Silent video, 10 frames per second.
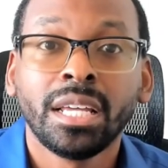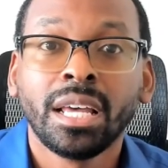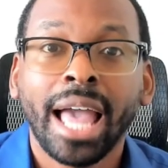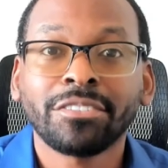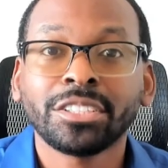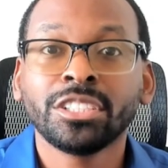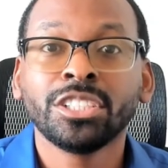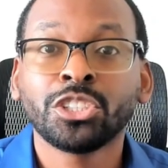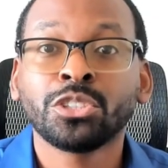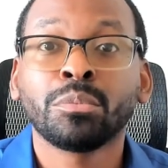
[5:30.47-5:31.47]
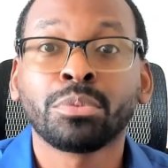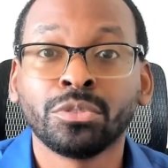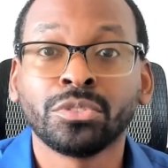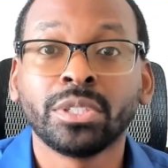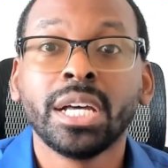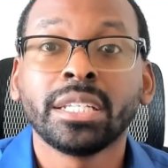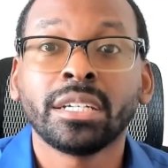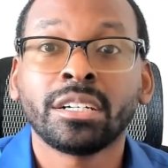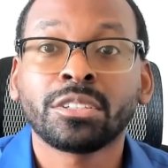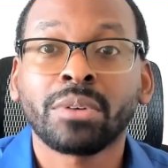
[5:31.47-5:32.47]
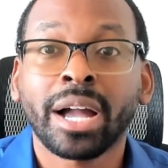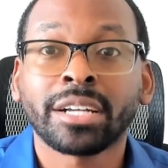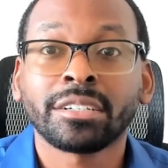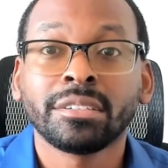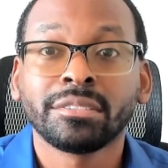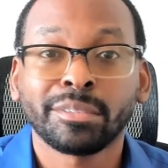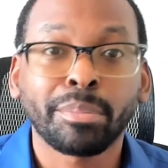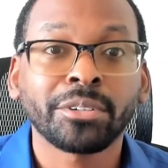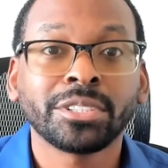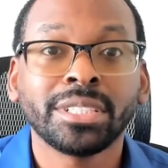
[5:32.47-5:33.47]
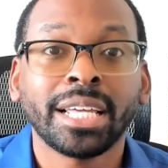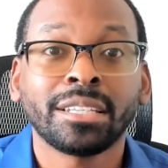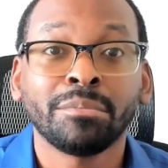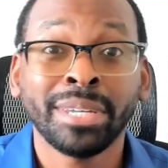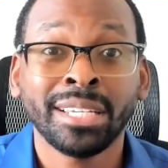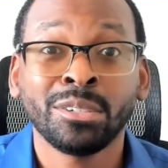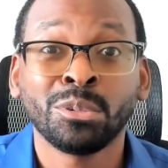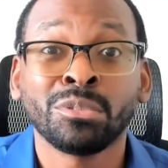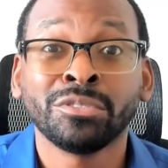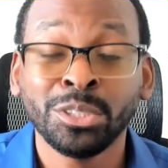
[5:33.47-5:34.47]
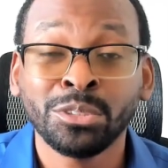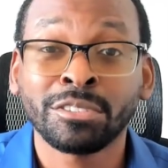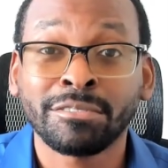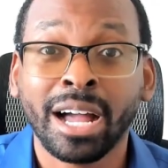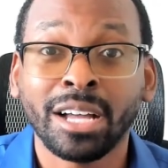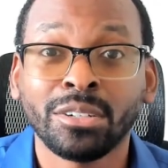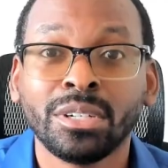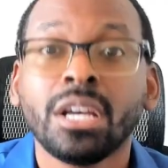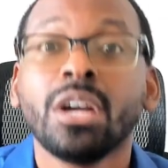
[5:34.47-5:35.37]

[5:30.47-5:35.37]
After your initial approval, the underwriter, the person at the bank who reviews your file,